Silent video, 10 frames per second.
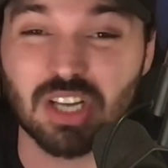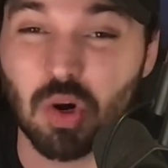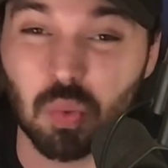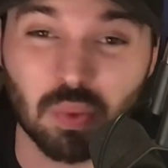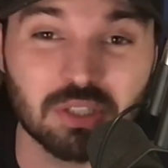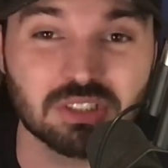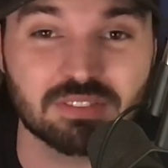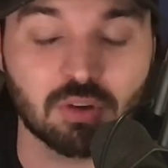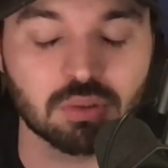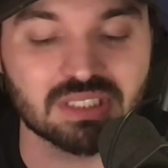a real
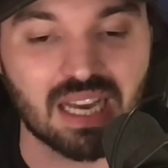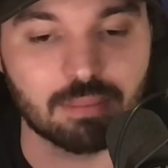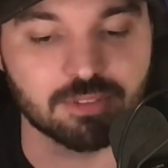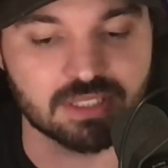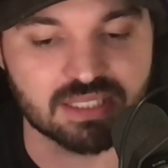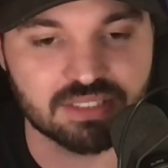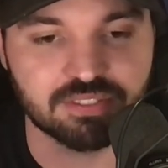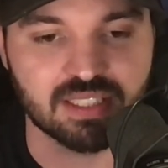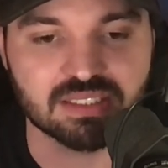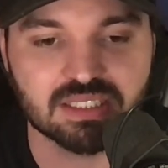difficult time for the
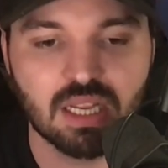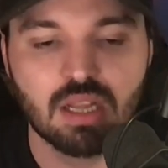defense.